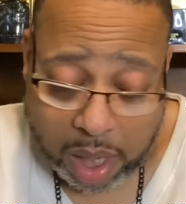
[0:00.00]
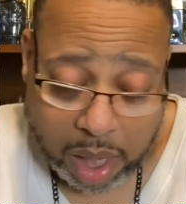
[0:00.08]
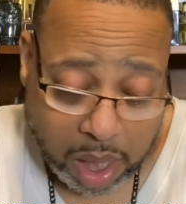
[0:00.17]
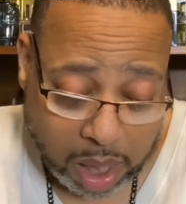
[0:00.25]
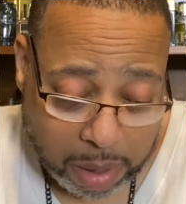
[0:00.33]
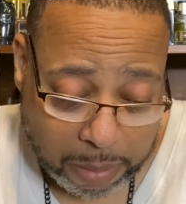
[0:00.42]

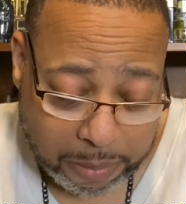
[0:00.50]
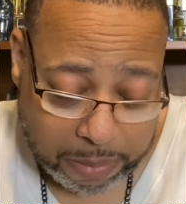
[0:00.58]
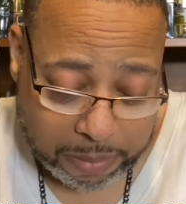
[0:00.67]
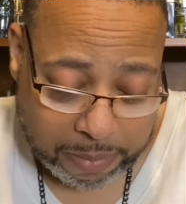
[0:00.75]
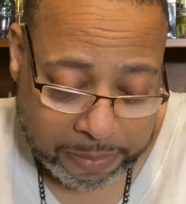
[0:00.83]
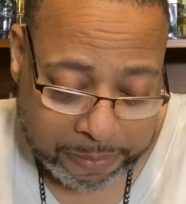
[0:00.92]

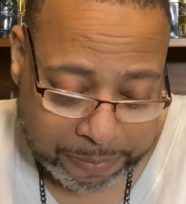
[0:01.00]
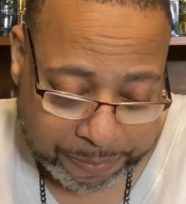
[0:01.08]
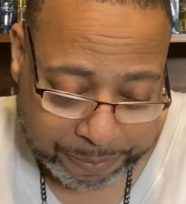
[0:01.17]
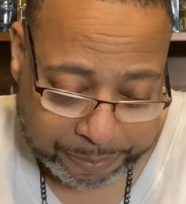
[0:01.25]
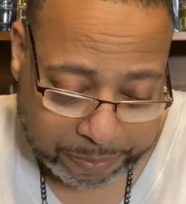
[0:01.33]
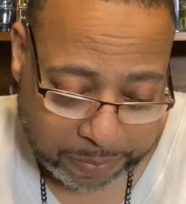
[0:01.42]
the
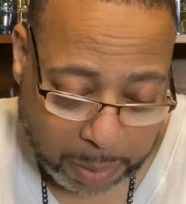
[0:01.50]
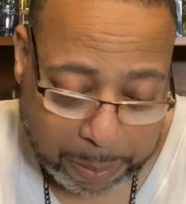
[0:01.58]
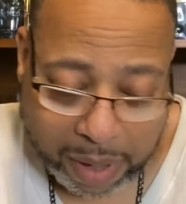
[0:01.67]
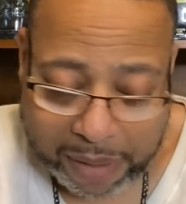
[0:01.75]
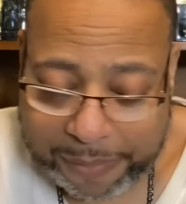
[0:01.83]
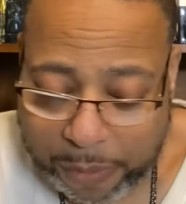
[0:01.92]

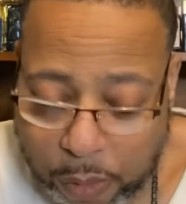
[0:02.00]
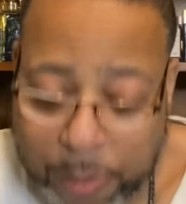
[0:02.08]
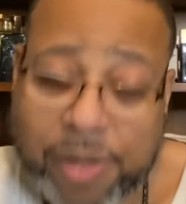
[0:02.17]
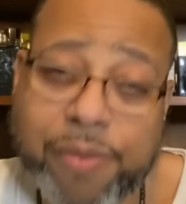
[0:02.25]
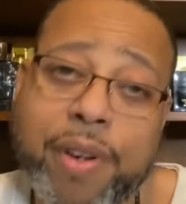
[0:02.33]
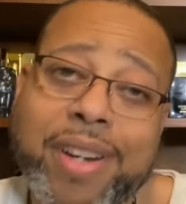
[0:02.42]
Parfum
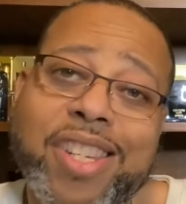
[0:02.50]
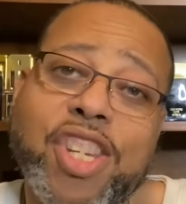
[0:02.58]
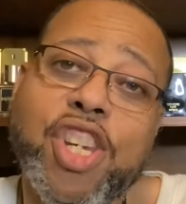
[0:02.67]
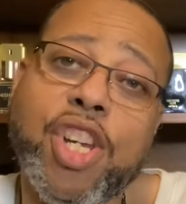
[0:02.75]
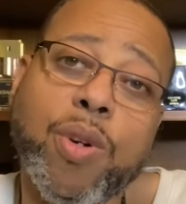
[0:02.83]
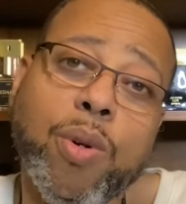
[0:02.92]
is very
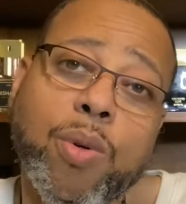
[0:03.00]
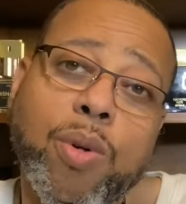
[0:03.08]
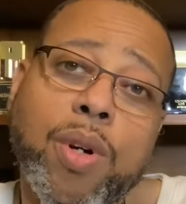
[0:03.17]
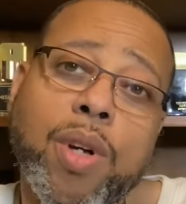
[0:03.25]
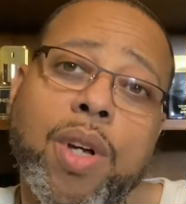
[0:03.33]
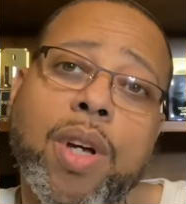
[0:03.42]
chill,
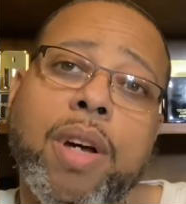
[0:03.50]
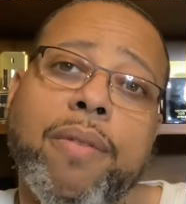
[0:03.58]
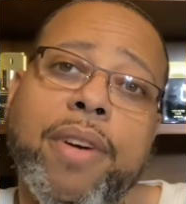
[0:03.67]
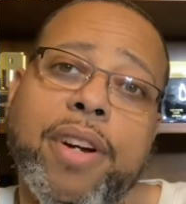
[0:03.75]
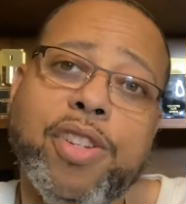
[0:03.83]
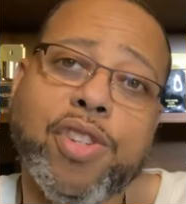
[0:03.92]

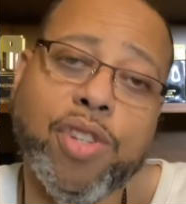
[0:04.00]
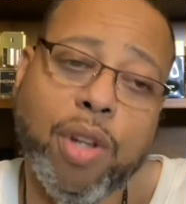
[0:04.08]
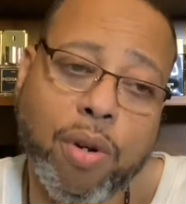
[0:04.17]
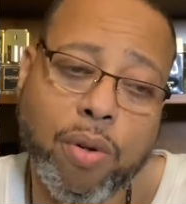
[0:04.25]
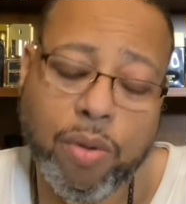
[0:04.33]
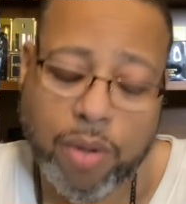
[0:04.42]
very
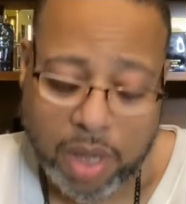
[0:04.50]
subtle.